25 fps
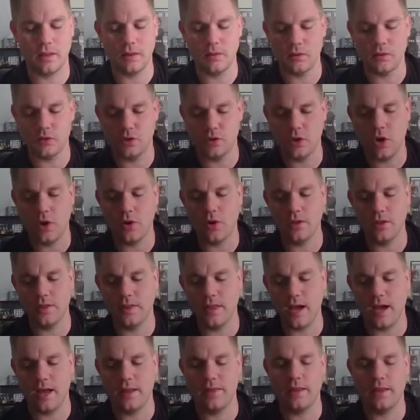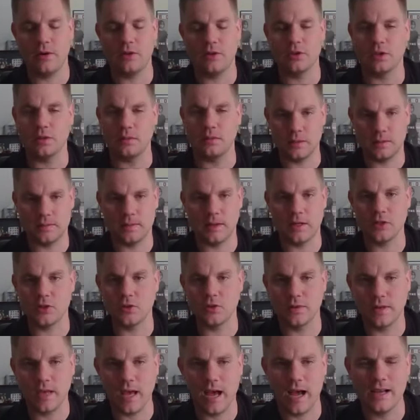it was noted that there was going to be
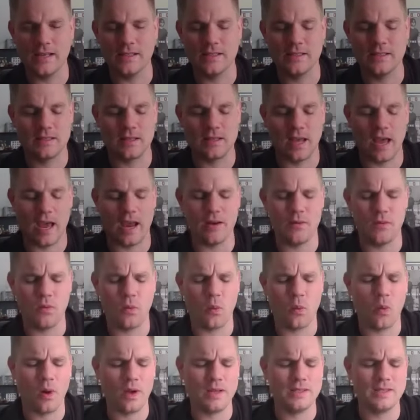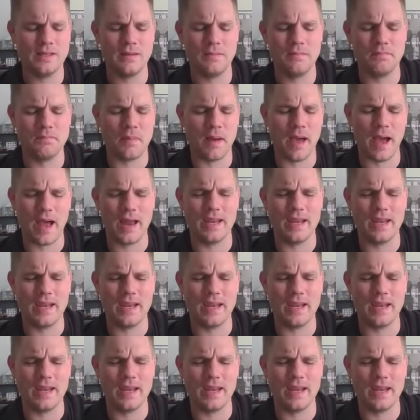special guests, and wasn't mm-hmm.